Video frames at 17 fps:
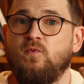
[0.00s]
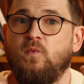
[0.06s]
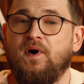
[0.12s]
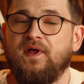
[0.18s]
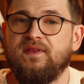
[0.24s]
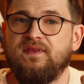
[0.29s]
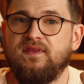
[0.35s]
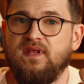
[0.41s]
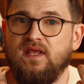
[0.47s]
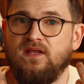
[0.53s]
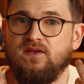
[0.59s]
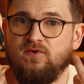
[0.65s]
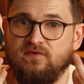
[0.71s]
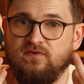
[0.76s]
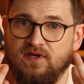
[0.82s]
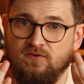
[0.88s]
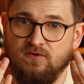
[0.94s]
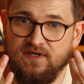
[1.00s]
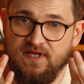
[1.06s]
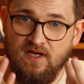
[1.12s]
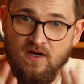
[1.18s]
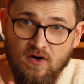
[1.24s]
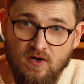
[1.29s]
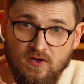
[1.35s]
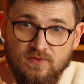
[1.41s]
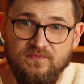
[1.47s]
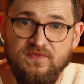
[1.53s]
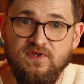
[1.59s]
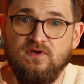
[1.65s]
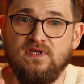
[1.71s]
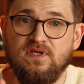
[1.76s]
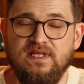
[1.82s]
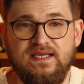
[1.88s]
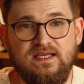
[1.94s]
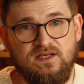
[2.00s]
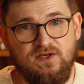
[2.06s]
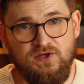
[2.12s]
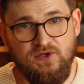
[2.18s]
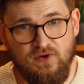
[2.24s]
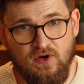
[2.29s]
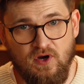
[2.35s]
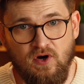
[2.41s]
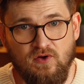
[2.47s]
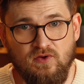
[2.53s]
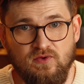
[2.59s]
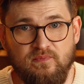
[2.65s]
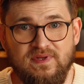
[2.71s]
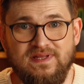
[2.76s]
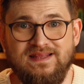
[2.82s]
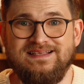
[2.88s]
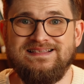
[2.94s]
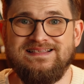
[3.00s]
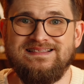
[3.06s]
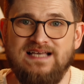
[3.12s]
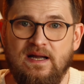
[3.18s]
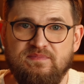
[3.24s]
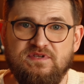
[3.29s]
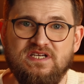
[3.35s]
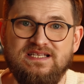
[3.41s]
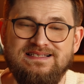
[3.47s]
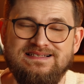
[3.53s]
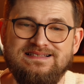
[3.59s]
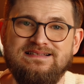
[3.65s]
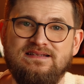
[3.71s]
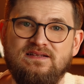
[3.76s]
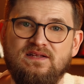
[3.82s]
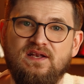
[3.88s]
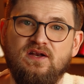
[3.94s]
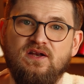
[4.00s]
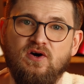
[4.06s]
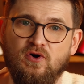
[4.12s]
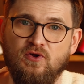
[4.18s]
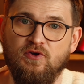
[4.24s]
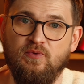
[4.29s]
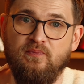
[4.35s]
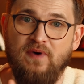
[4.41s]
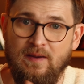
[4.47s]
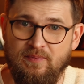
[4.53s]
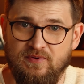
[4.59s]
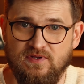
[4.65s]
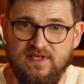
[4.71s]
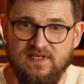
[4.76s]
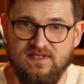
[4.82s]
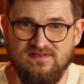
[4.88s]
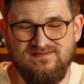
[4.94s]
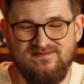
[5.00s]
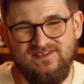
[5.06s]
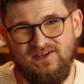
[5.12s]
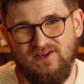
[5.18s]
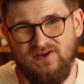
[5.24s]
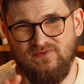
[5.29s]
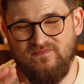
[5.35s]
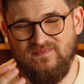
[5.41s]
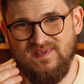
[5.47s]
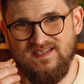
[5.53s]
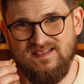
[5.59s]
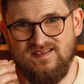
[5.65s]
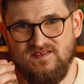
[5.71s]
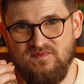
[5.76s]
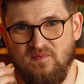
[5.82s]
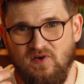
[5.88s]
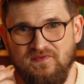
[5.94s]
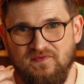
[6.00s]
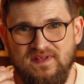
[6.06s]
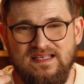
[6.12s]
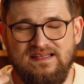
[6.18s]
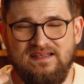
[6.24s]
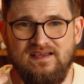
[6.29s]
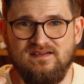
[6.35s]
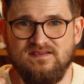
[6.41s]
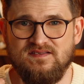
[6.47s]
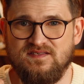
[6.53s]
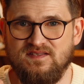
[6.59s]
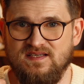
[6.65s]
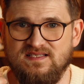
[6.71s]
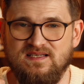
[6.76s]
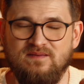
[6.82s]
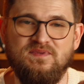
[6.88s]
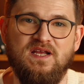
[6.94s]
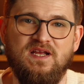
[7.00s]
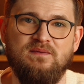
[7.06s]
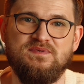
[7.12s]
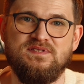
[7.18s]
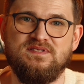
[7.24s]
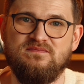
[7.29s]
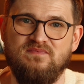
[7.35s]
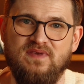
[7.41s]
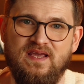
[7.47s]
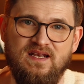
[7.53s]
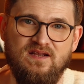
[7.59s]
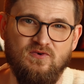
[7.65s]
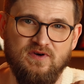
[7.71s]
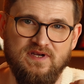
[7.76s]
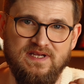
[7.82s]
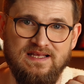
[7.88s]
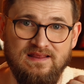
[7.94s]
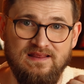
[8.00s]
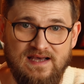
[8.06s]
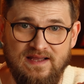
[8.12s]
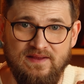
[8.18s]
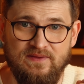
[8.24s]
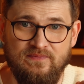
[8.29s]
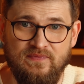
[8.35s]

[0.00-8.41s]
want to record a call, you click new call, but the subject doesn't auto-populate. These small details, they sometimes annoy a lot,